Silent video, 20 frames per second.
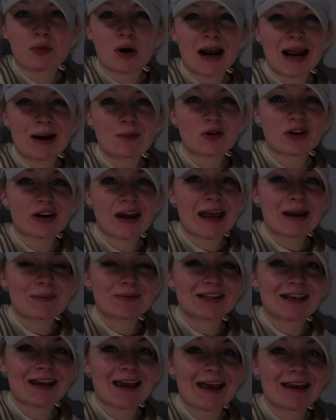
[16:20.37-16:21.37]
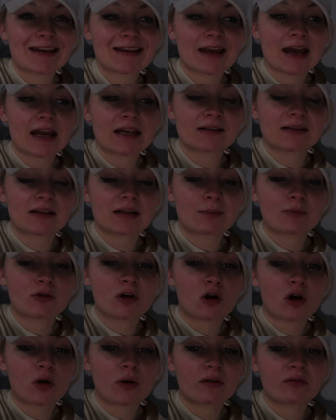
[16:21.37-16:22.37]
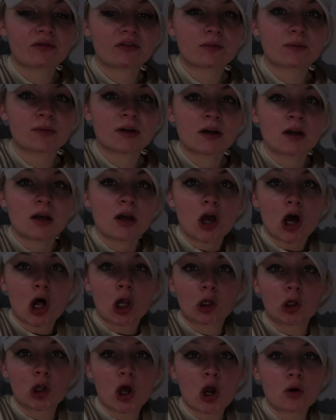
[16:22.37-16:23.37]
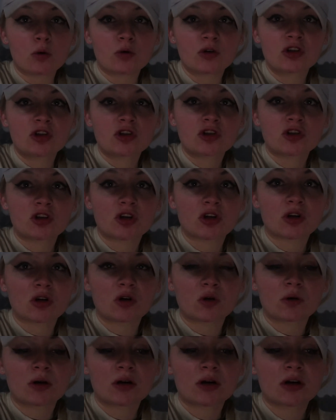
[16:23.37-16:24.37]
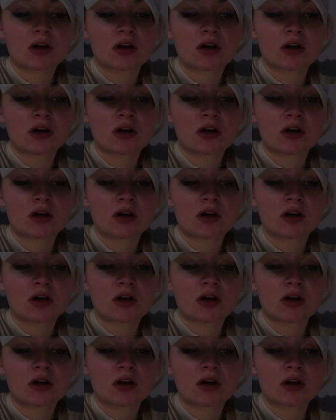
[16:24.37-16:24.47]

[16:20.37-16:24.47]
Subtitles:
But I am going to aim to hit 8k, so then I'm not going from a load to